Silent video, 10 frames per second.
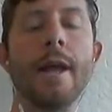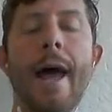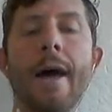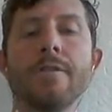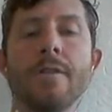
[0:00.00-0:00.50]
get
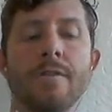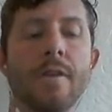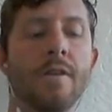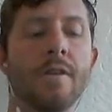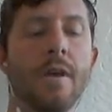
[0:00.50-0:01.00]
access to
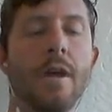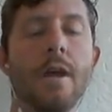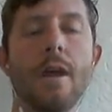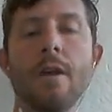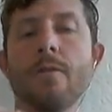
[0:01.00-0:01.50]
this
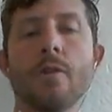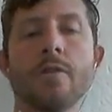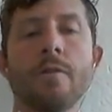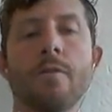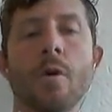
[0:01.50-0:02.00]
is,
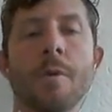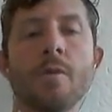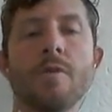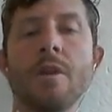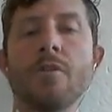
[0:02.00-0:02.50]
first and
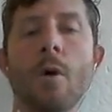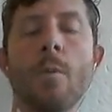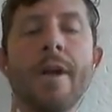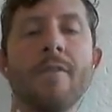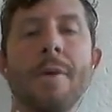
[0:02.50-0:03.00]
foremost, it's our
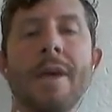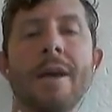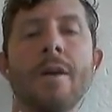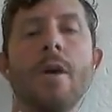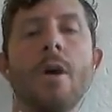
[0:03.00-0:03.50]
way of
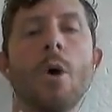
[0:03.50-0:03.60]
being